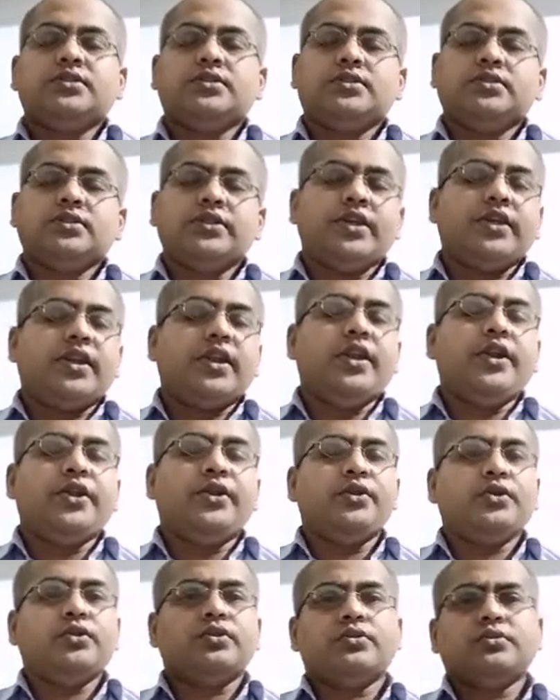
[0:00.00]
generally
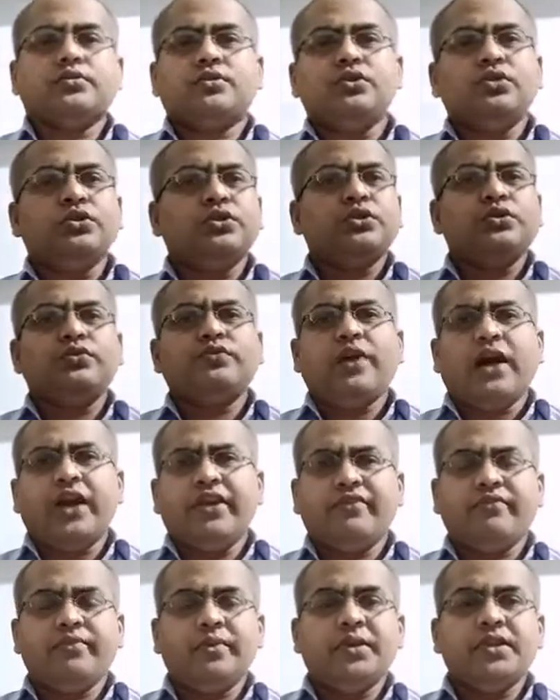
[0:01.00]
took 2 to
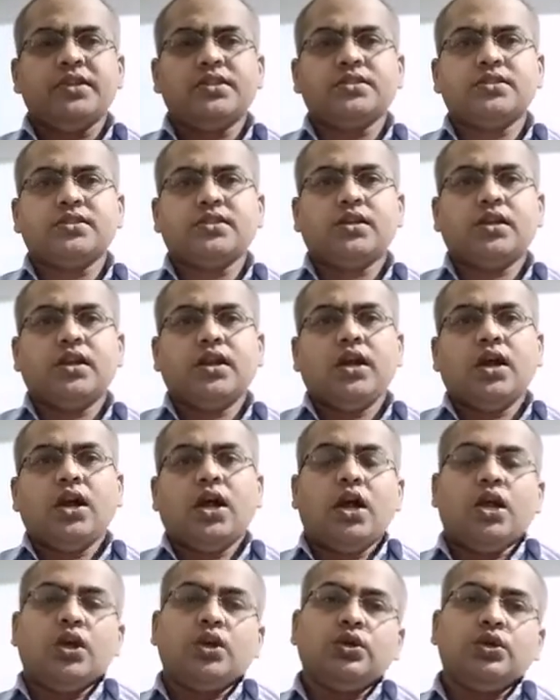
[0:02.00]
5 minutes
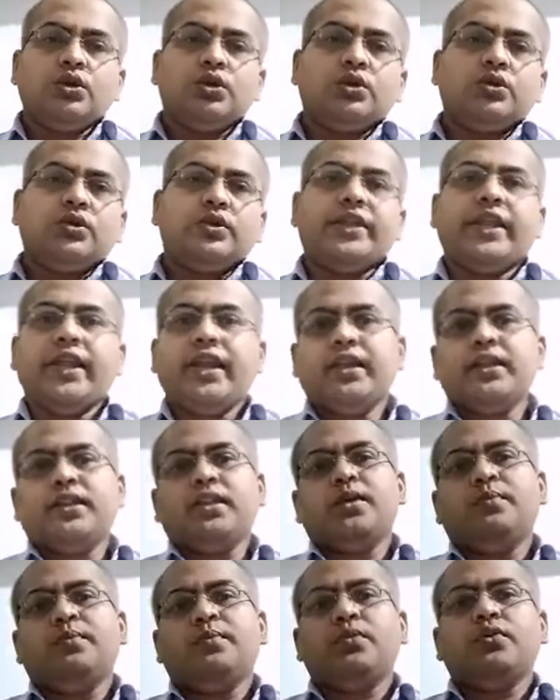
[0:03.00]
to take
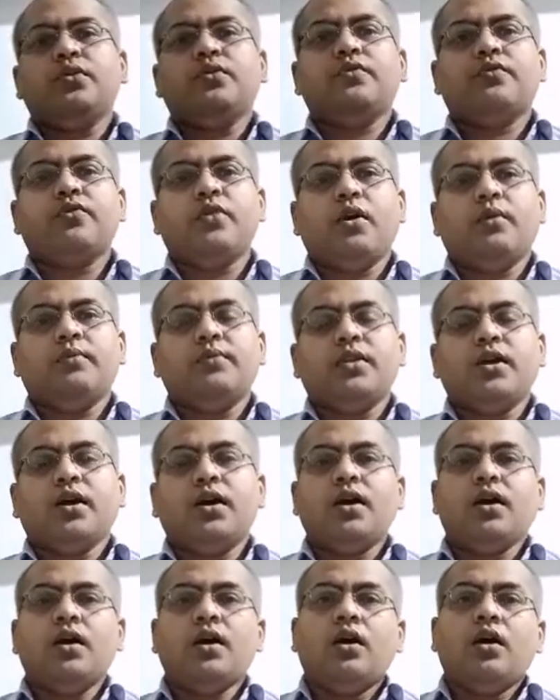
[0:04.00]
the book from
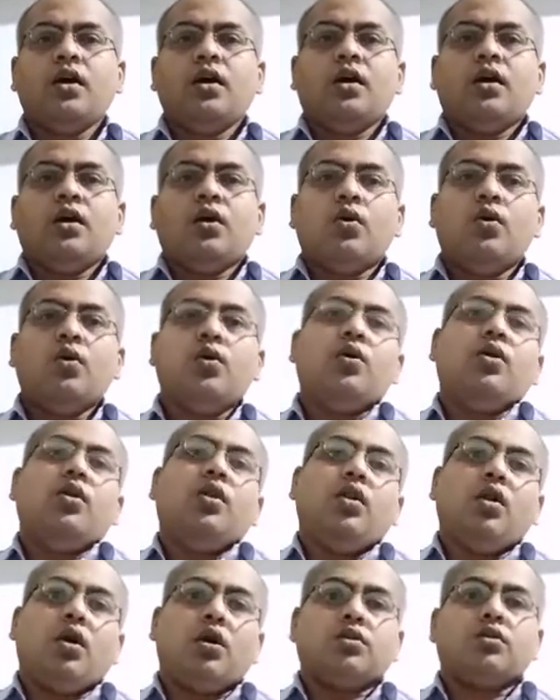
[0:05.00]
the whole
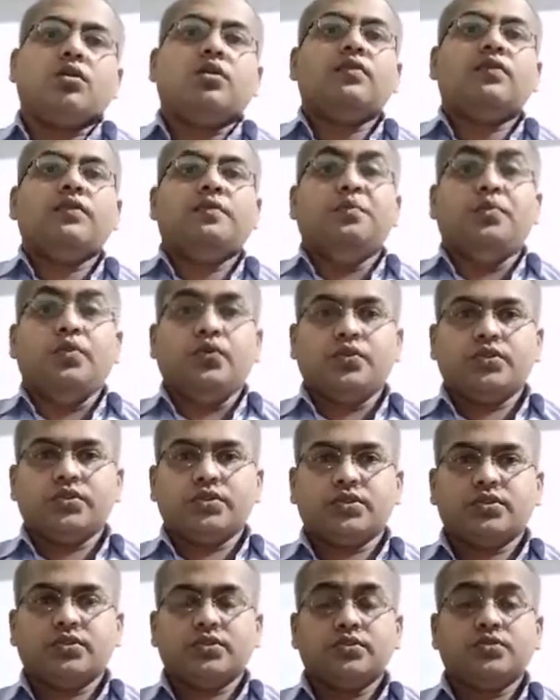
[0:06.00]
lot of
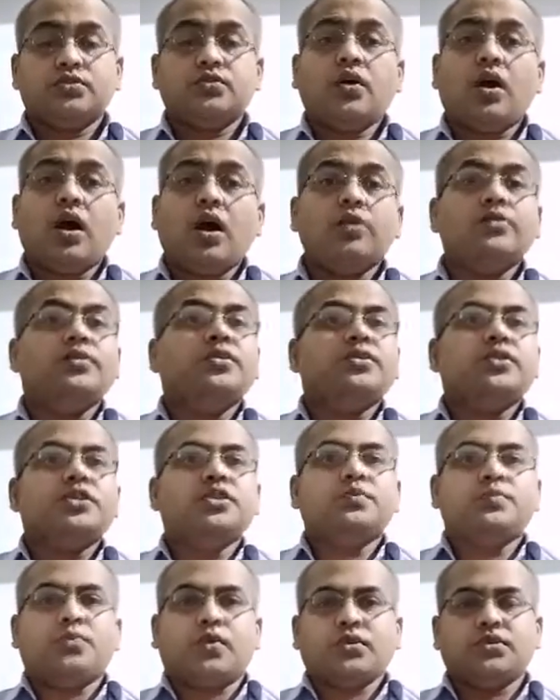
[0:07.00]
books. So how this is
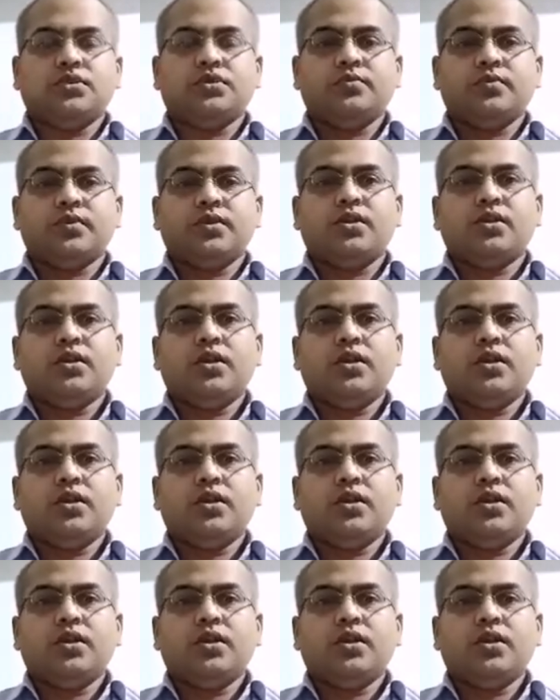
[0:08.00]
possible?